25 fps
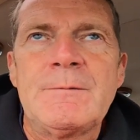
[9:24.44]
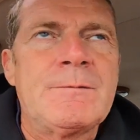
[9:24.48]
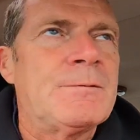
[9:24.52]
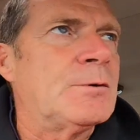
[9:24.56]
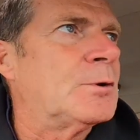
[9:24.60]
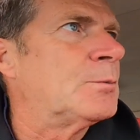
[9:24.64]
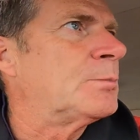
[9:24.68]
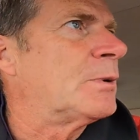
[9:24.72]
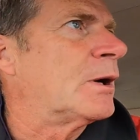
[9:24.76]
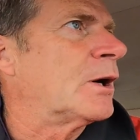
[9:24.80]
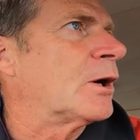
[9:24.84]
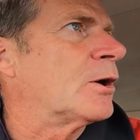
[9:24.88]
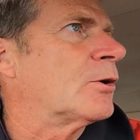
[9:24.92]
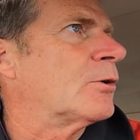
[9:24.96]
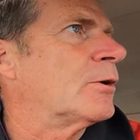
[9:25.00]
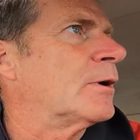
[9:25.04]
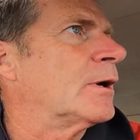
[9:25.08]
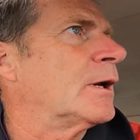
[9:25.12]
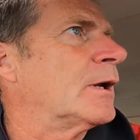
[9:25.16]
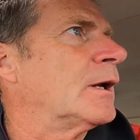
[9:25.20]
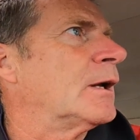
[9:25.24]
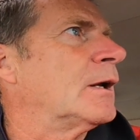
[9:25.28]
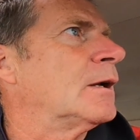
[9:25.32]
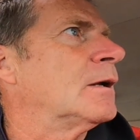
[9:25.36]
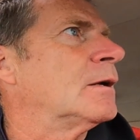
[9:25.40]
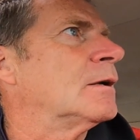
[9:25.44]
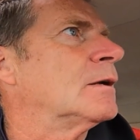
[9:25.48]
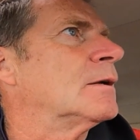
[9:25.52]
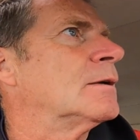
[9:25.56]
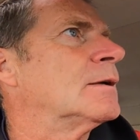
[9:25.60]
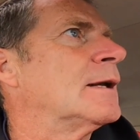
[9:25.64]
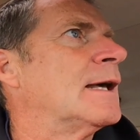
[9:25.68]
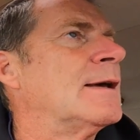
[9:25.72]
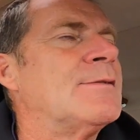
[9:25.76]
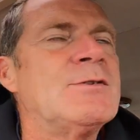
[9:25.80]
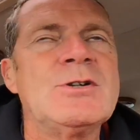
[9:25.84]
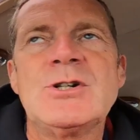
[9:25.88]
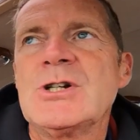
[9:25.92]
for bunkering
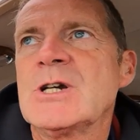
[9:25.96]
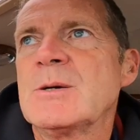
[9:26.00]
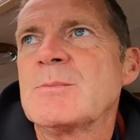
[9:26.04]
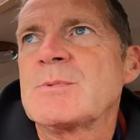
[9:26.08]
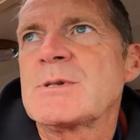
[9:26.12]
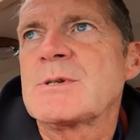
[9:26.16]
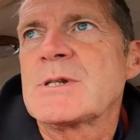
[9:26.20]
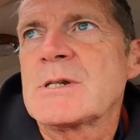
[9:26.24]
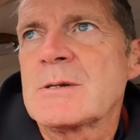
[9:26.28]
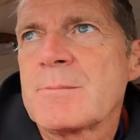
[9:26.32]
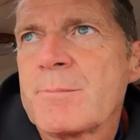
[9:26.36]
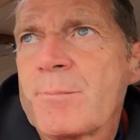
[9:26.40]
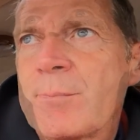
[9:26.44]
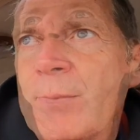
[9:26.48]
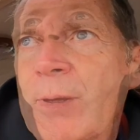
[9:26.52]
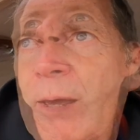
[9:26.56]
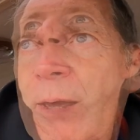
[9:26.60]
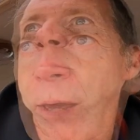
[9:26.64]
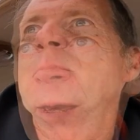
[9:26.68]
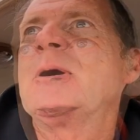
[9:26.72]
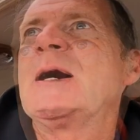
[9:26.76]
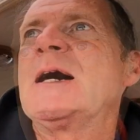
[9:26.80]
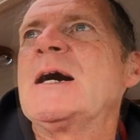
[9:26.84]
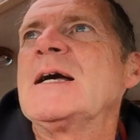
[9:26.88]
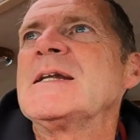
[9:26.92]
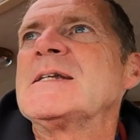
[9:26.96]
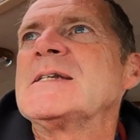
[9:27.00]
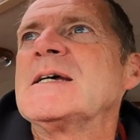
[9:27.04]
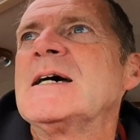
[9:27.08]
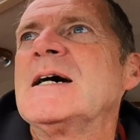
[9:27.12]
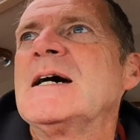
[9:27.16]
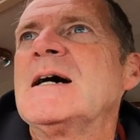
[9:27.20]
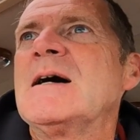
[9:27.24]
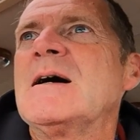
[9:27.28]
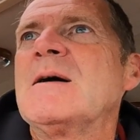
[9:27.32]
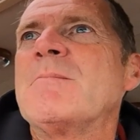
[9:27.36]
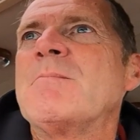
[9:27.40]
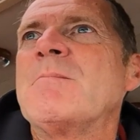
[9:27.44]
Navy ships. But
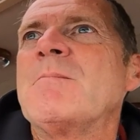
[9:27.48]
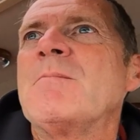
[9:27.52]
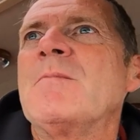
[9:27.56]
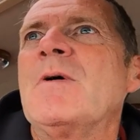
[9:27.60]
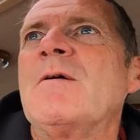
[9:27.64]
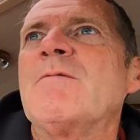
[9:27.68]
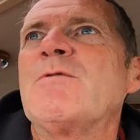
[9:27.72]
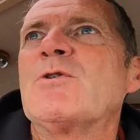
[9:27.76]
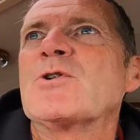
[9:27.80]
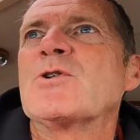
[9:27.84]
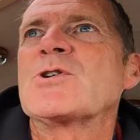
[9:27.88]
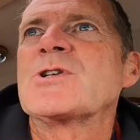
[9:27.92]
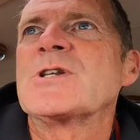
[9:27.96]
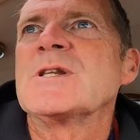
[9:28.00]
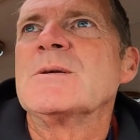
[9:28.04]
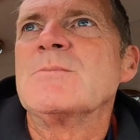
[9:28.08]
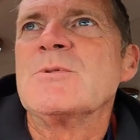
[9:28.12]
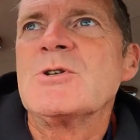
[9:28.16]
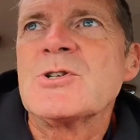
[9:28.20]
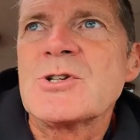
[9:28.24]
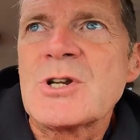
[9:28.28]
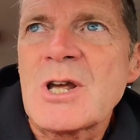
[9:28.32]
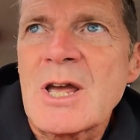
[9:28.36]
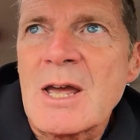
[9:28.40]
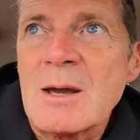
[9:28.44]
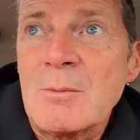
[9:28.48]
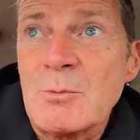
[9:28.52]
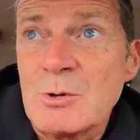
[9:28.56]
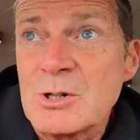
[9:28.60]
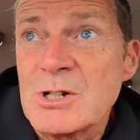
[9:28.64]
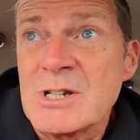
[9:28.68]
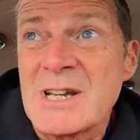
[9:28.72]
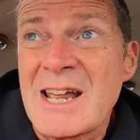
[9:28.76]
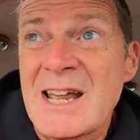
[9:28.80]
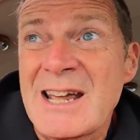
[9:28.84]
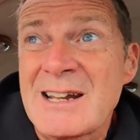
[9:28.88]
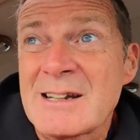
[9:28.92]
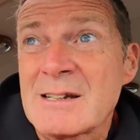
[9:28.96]
unfortunately the museum,
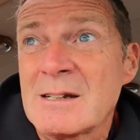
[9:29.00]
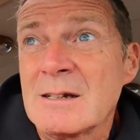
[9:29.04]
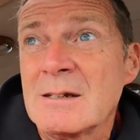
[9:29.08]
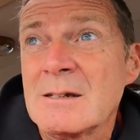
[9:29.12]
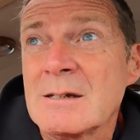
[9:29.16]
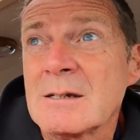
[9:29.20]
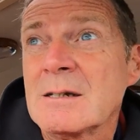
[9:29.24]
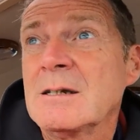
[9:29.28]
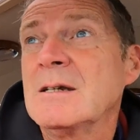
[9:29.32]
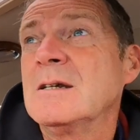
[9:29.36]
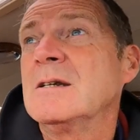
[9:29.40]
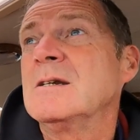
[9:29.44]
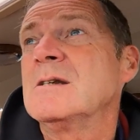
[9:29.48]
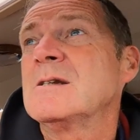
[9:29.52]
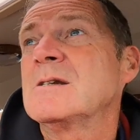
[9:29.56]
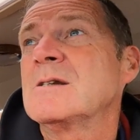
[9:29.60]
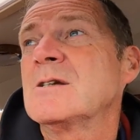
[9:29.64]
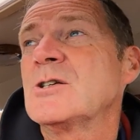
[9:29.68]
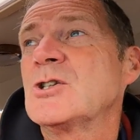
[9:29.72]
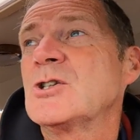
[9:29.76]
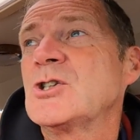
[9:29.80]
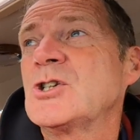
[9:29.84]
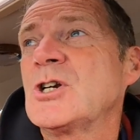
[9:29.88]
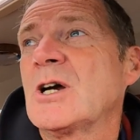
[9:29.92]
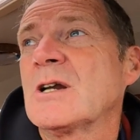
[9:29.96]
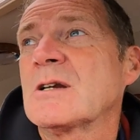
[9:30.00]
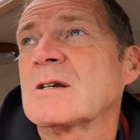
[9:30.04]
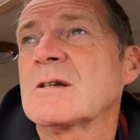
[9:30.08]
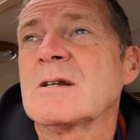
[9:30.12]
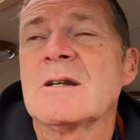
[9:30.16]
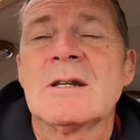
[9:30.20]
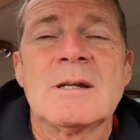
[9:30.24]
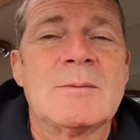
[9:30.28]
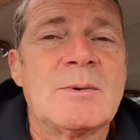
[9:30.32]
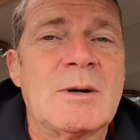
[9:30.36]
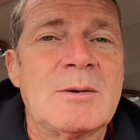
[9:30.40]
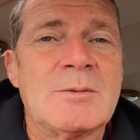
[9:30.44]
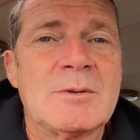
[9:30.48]
which is excellent, is shut
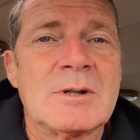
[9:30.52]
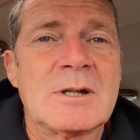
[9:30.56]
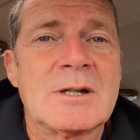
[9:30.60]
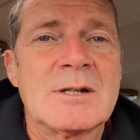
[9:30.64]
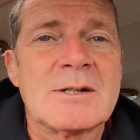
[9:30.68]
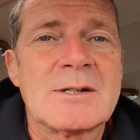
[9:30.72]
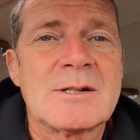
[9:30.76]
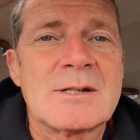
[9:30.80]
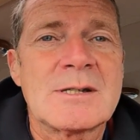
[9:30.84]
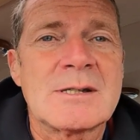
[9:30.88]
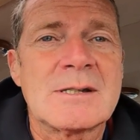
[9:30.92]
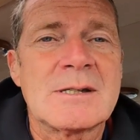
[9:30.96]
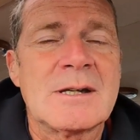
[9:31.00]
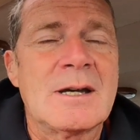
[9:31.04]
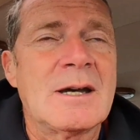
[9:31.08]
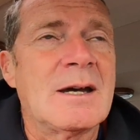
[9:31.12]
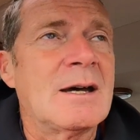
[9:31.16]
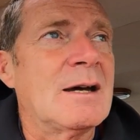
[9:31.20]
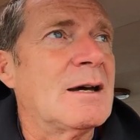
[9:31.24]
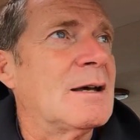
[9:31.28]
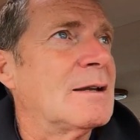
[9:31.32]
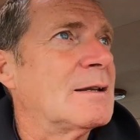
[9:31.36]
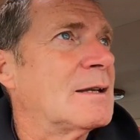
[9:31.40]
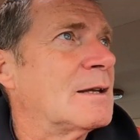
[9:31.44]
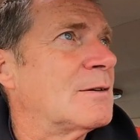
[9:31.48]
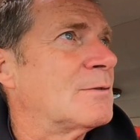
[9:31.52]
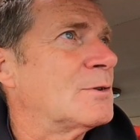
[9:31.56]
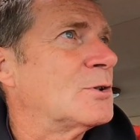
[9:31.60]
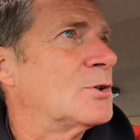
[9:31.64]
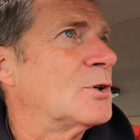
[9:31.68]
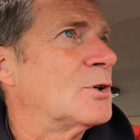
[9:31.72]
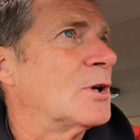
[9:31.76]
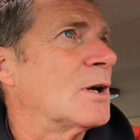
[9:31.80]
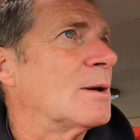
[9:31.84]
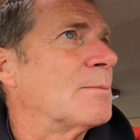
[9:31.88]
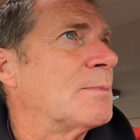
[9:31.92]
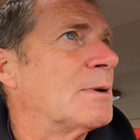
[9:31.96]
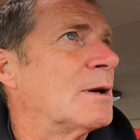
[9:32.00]
at the moment because they're
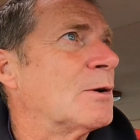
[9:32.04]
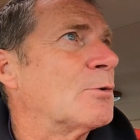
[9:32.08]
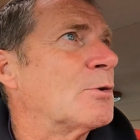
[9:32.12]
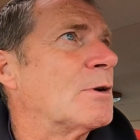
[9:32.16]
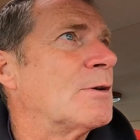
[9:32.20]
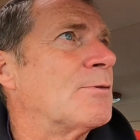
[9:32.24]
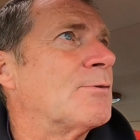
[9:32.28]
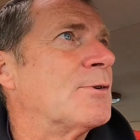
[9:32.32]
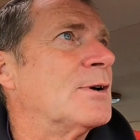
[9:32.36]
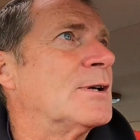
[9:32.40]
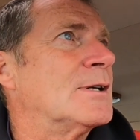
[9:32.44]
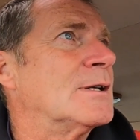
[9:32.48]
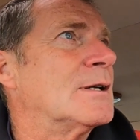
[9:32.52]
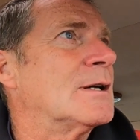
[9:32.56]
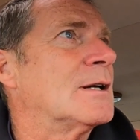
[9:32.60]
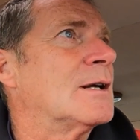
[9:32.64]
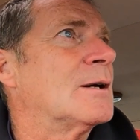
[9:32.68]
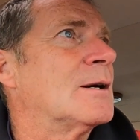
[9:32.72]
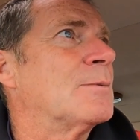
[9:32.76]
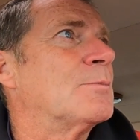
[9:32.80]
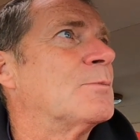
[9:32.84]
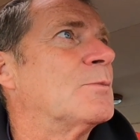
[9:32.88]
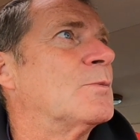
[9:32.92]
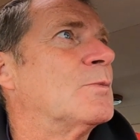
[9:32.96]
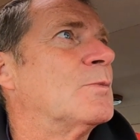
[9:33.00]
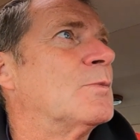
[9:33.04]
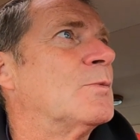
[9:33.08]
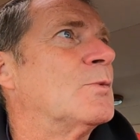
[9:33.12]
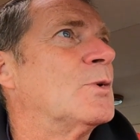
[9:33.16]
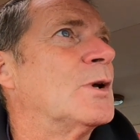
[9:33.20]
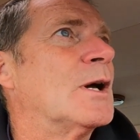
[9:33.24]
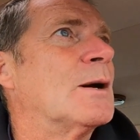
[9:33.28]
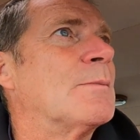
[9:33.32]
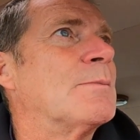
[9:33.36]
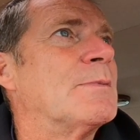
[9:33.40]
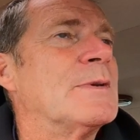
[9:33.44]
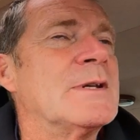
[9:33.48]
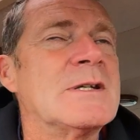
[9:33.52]
doing a big refit. It'll
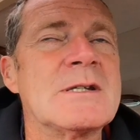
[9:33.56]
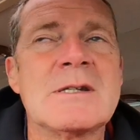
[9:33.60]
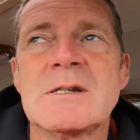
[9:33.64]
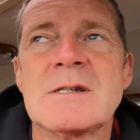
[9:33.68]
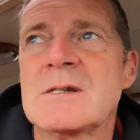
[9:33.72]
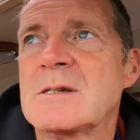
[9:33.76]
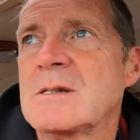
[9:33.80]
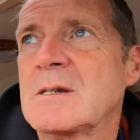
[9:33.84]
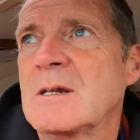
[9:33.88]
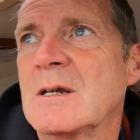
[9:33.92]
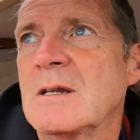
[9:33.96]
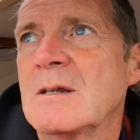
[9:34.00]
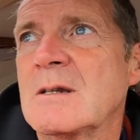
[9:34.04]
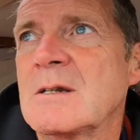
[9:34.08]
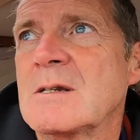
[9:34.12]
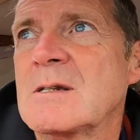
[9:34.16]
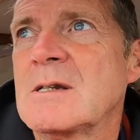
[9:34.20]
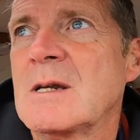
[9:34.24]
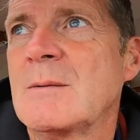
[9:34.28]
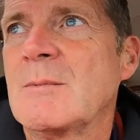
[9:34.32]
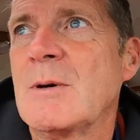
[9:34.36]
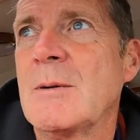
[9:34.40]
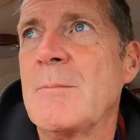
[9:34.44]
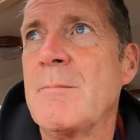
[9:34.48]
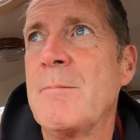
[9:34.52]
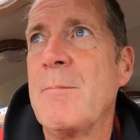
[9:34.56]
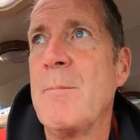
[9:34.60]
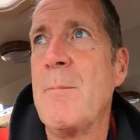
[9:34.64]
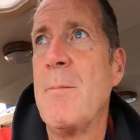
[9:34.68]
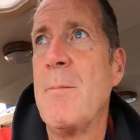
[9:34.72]
reopen this summer.